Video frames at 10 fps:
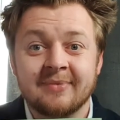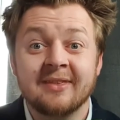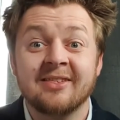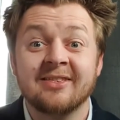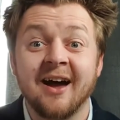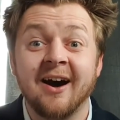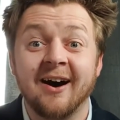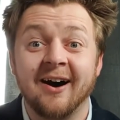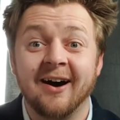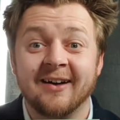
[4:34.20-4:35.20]

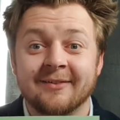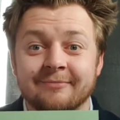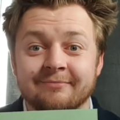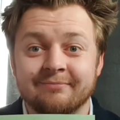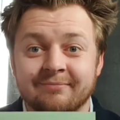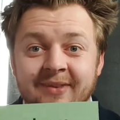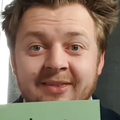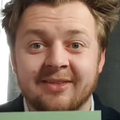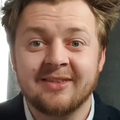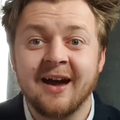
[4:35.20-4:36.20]
Star.
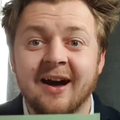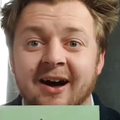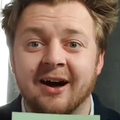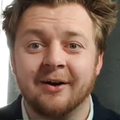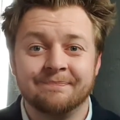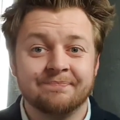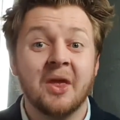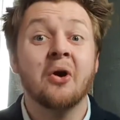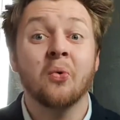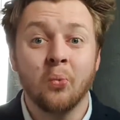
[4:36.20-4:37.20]
Star.
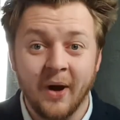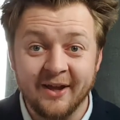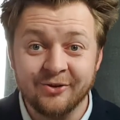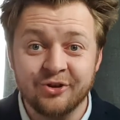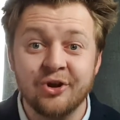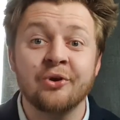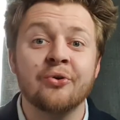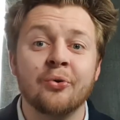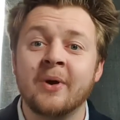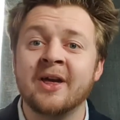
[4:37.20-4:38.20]
When
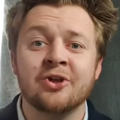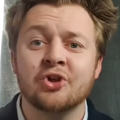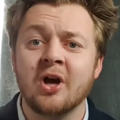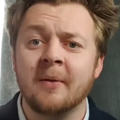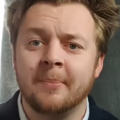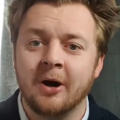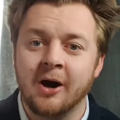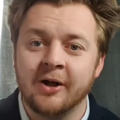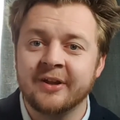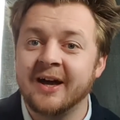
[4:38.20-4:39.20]
you wish
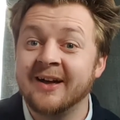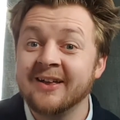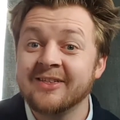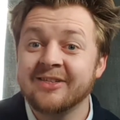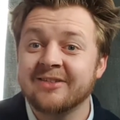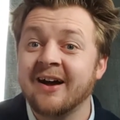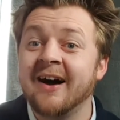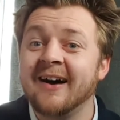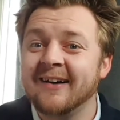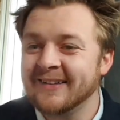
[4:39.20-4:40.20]
upon a
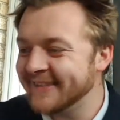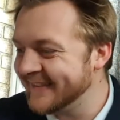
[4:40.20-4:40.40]
star.